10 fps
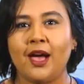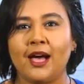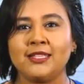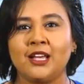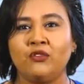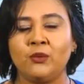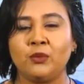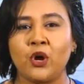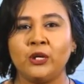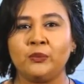A
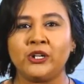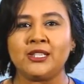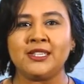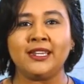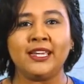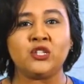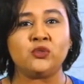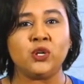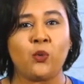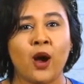self-employed person is
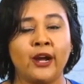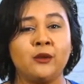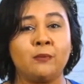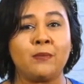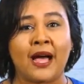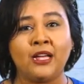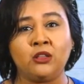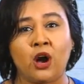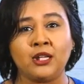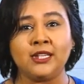required by
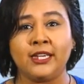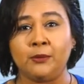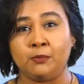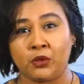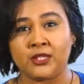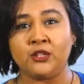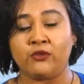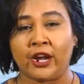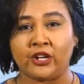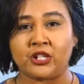law to keep books and
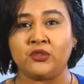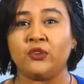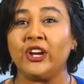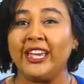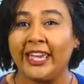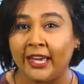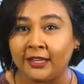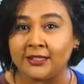records for 8